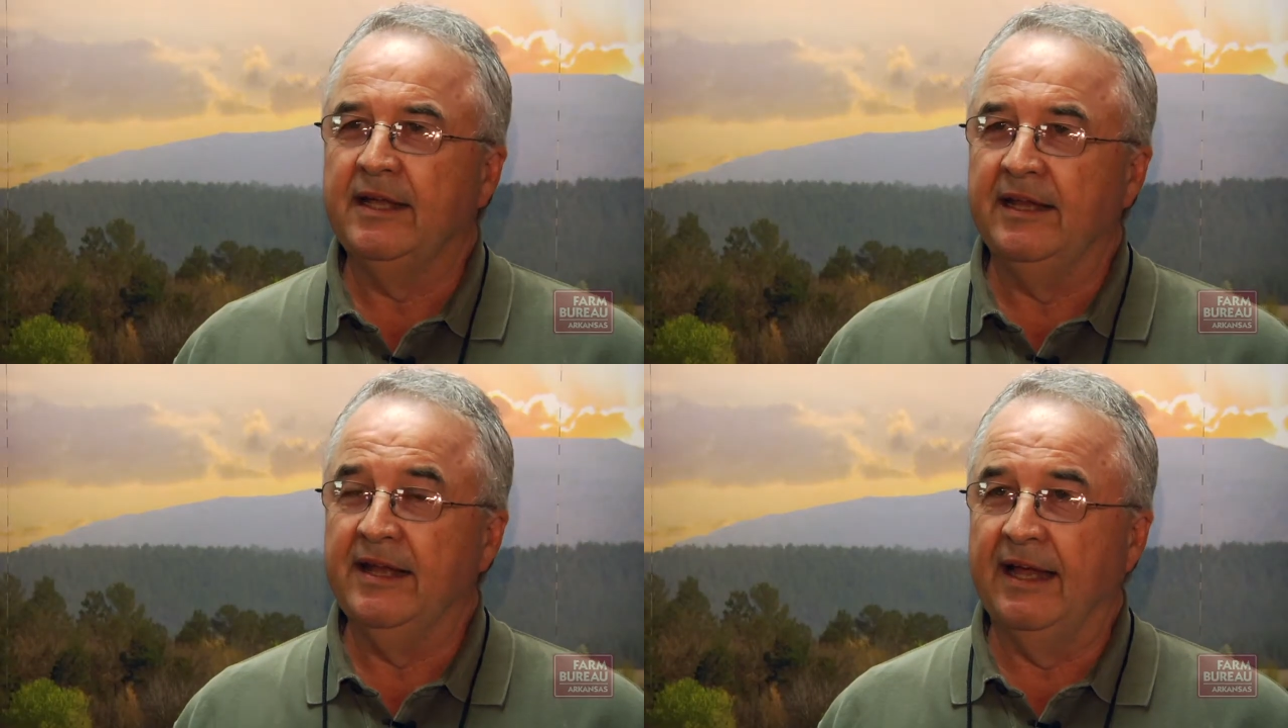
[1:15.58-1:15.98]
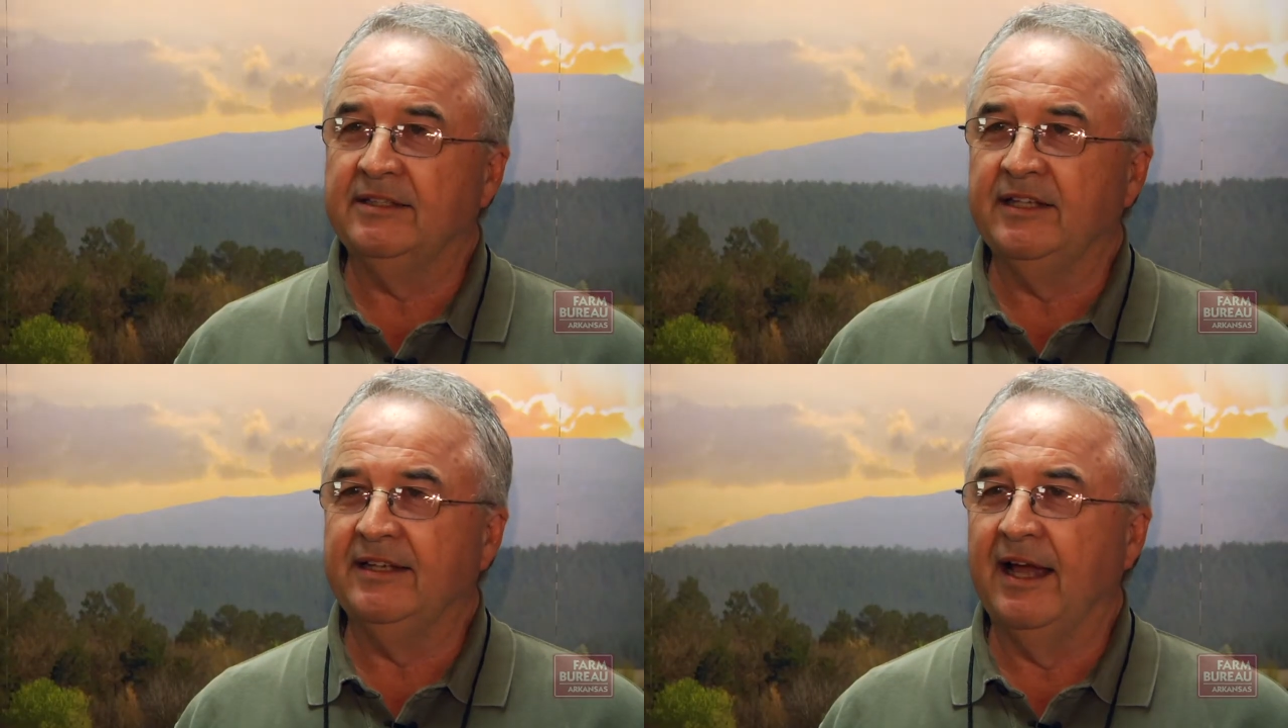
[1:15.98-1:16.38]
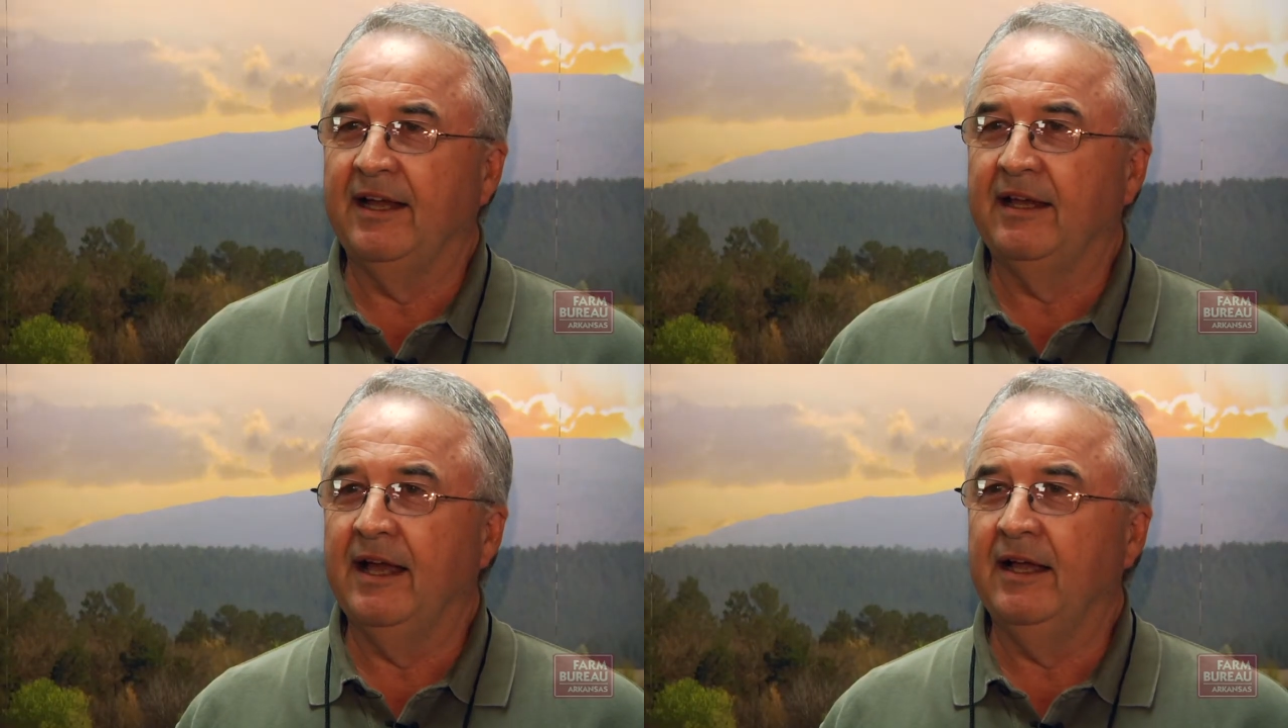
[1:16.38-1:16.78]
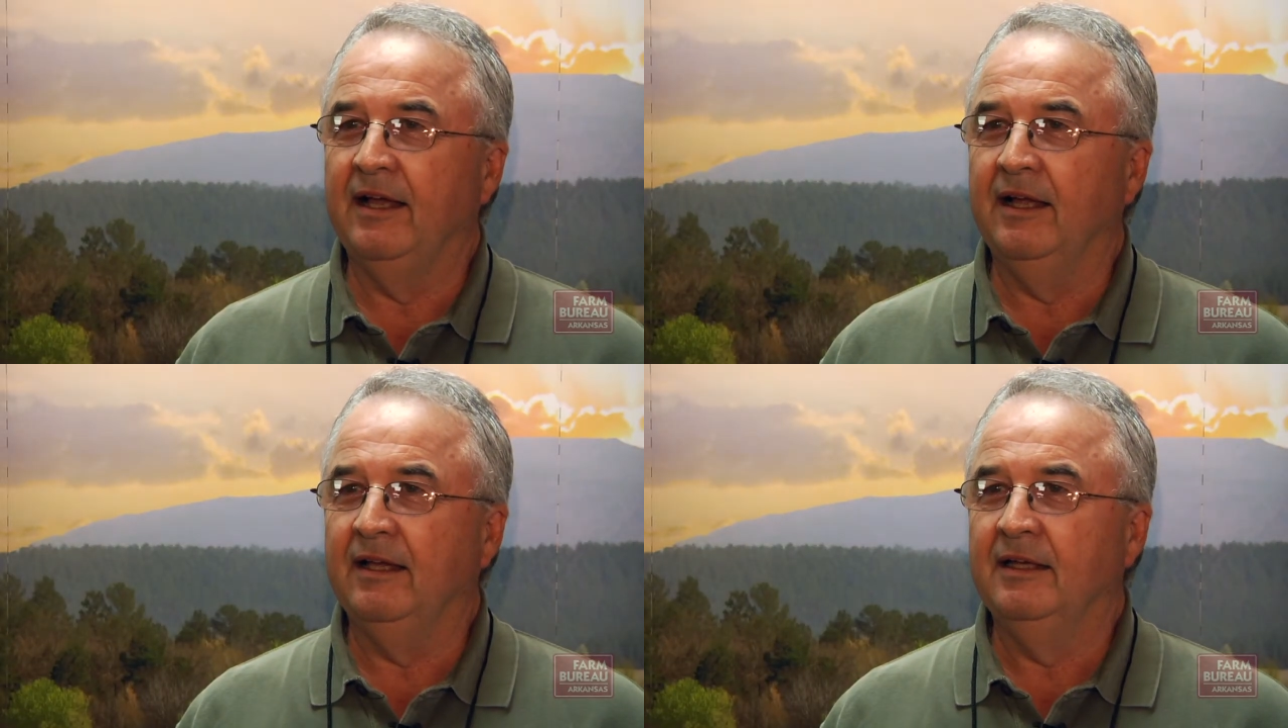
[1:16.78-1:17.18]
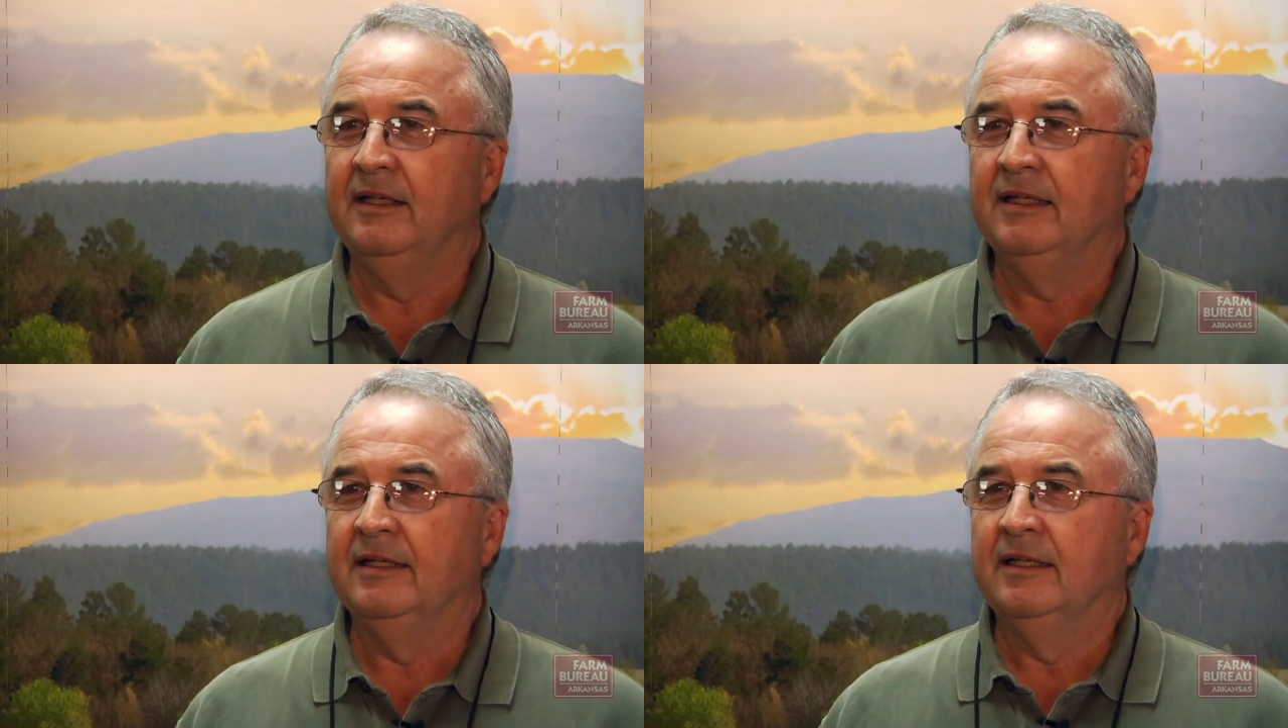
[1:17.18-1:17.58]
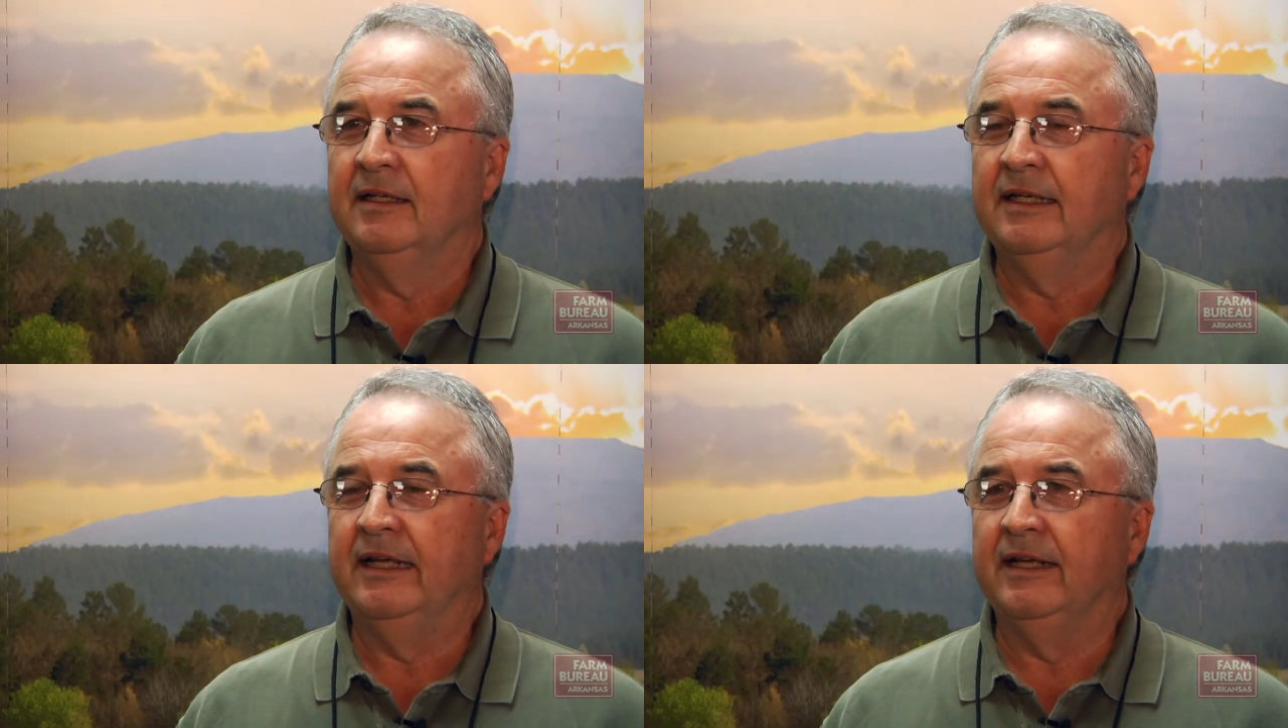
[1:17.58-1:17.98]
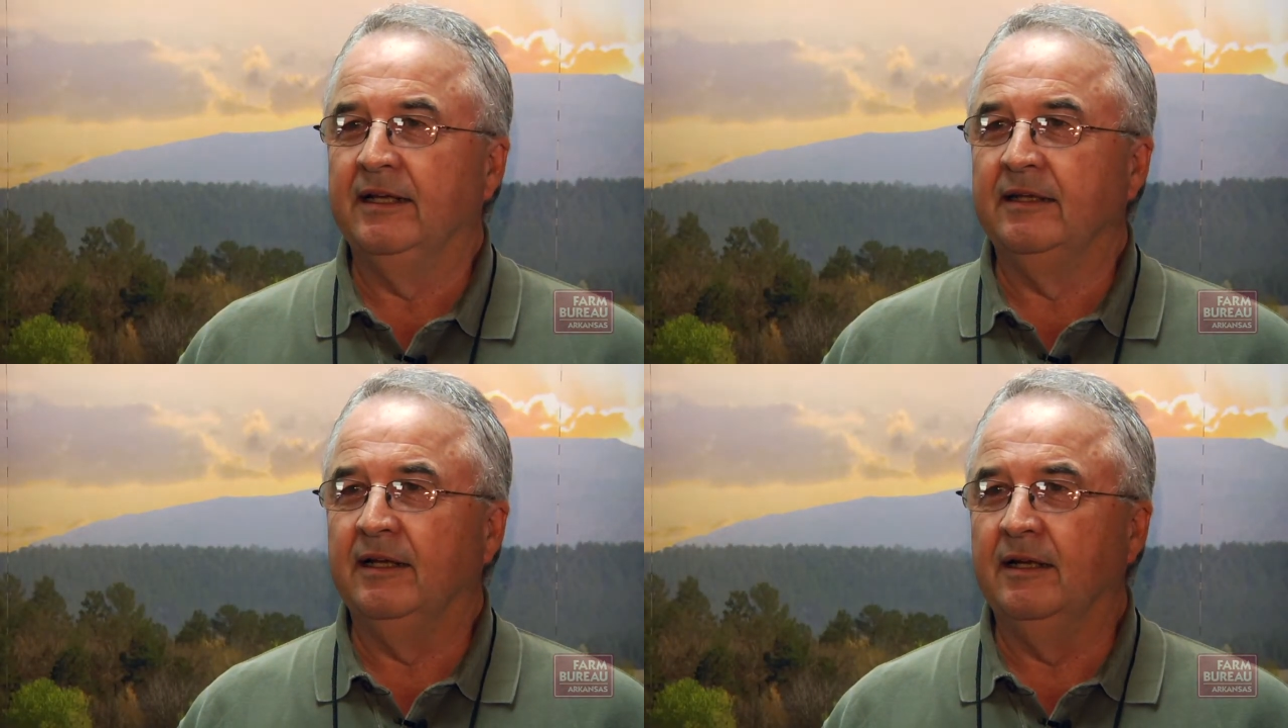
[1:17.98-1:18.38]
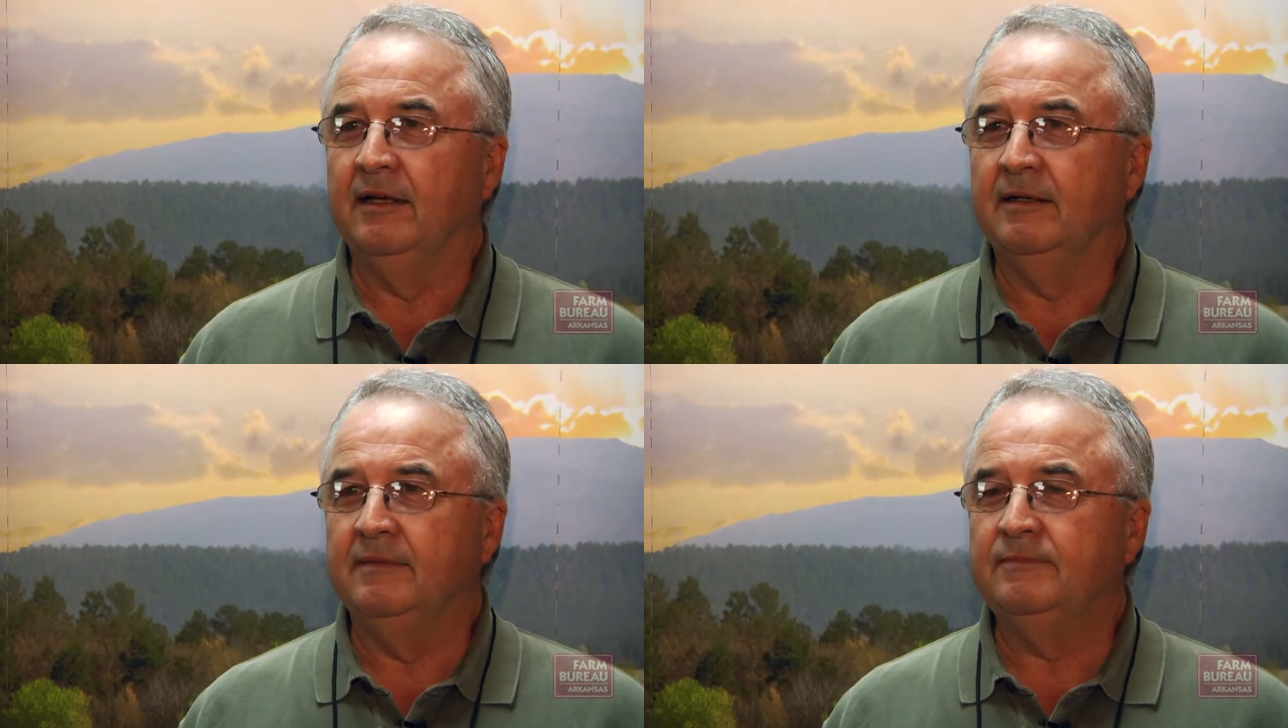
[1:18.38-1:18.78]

in 1999, and uh,